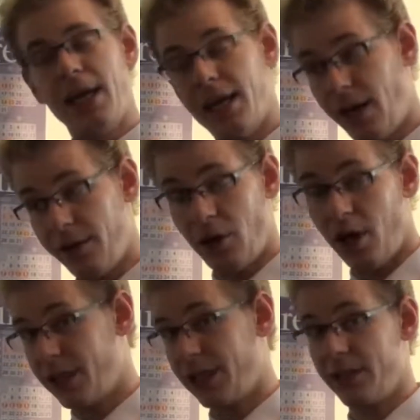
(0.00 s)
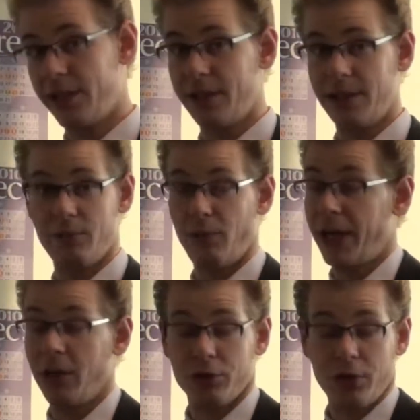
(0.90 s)
In other contexts, it's
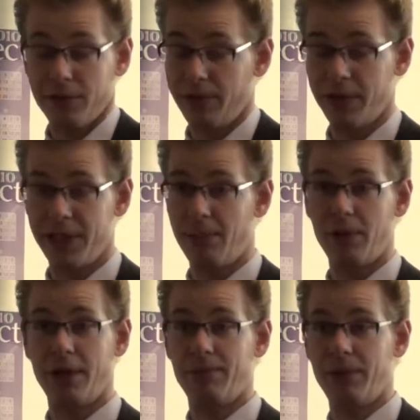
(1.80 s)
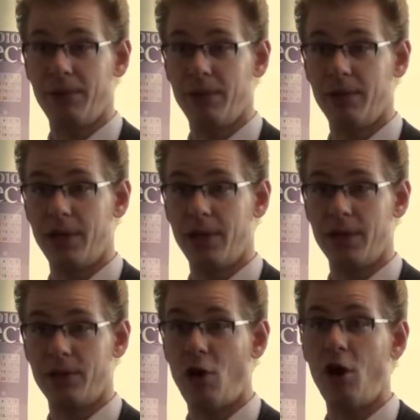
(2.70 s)
radio shows, for example, and
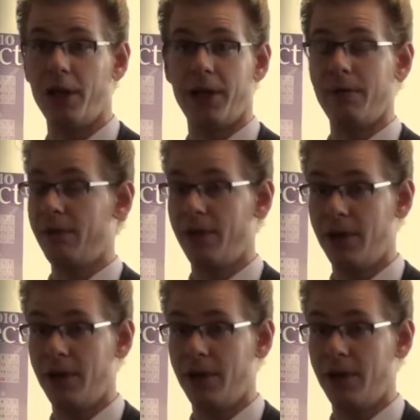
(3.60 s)
people call in